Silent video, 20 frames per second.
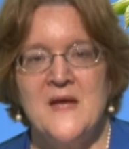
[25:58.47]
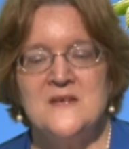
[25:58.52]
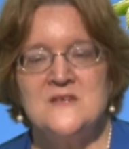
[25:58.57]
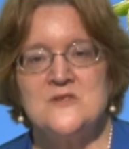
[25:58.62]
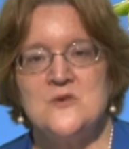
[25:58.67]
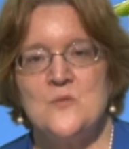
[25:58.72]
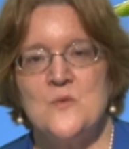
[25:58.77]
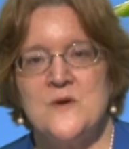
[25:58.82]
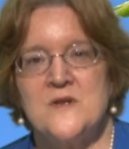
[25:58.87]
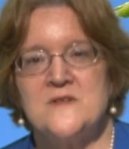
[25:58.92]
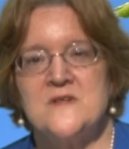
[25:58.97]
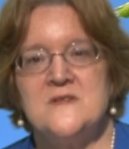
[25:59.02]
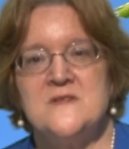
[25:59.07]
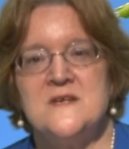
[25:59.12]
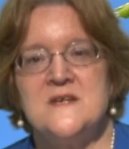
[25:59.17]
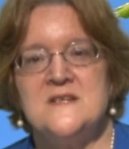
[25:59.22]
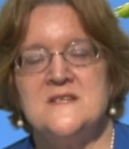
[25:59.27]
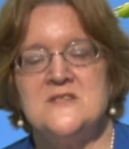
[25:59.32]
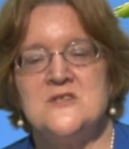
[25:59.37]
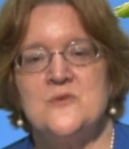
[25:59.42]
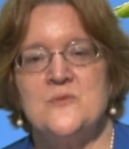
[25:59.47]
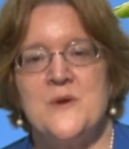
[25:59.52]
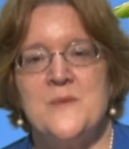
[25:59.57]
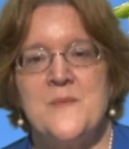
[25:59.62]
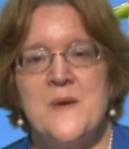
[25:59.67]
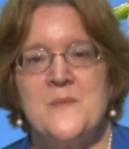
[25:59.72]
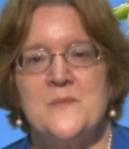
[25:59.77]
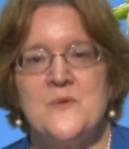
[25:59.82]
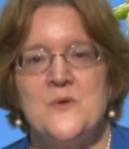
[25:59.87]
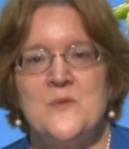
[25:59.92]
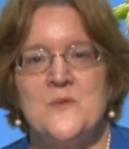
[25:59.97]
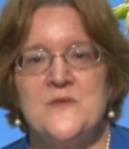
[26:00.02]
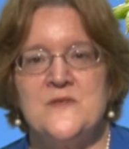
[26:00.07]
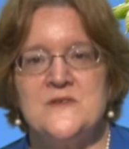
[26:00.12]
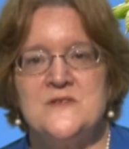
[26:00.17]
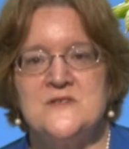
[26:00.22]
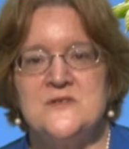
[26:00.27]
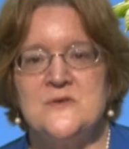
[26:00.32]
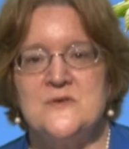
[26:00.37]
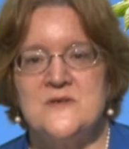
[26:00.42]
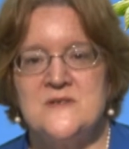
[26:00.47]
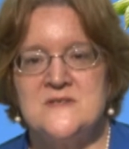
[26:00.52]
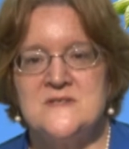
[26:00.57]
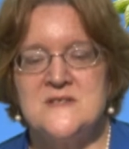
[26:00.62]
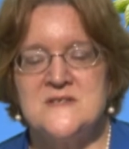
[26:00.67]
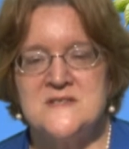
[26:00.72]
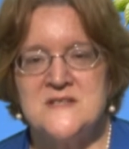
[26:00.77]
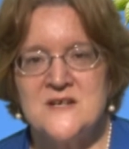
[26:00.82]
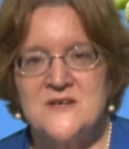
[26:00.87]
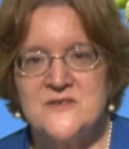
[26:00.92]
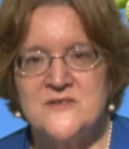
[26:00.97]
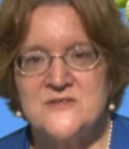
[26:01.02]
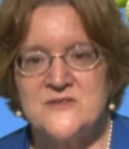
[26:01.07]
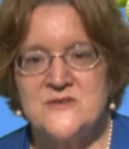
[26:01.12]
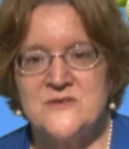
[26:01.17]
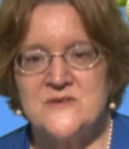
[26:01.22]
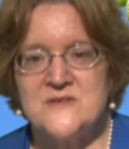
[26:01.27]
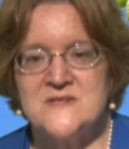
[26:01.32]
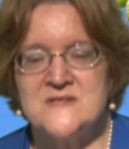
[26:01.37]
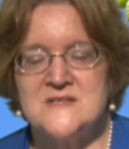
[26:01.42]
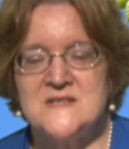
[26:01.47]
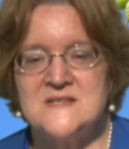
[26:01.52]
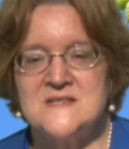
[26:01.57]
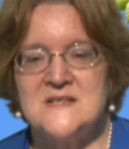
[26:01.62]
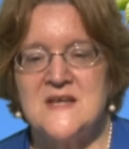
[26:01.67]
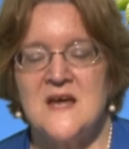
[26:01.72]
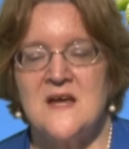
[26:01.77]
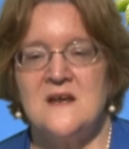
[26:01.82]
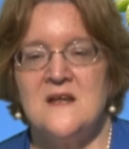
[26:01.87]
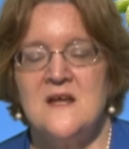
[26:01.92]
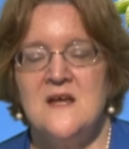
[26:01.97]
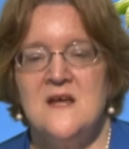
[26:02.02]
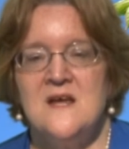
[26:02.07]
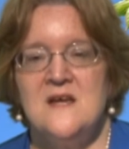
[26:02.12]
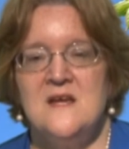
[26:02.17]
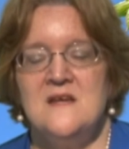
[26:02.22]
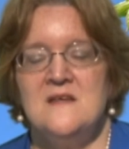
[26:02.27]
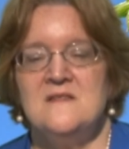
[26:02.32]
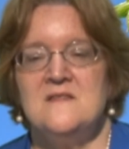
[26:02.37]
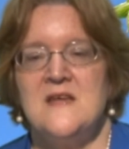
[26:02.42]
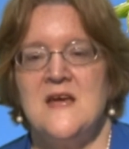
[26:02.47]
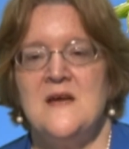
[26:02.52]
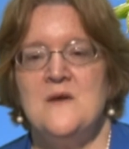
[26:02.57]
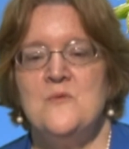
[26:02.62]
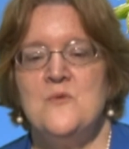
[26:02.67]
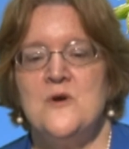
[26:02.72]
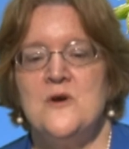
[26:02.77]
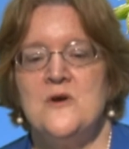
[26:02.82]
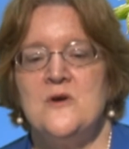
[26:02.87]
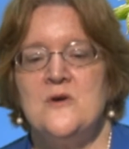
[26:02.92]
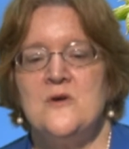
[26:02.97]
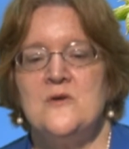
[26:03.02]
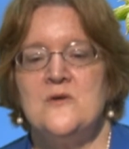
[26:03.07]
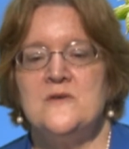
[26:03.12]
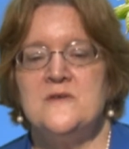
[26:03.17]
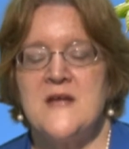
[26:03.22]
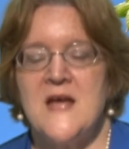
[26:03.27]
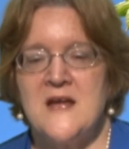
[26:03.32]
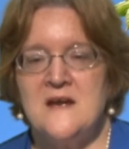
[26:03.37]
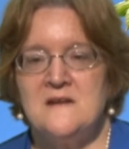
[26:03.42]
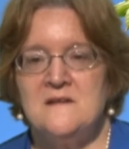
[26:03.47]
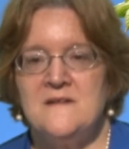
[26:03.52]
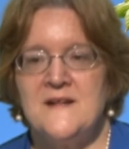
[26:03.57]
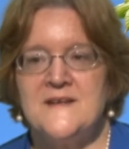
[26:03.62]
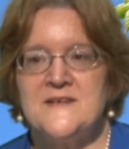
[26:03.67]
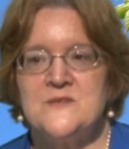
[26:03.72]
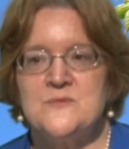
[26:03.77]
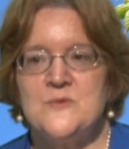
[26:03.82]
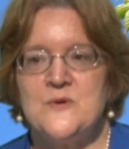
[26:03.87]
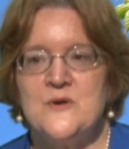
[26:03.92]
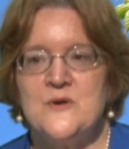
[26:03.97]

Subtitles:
So one of the things to remember with students and tell students is that NCLEX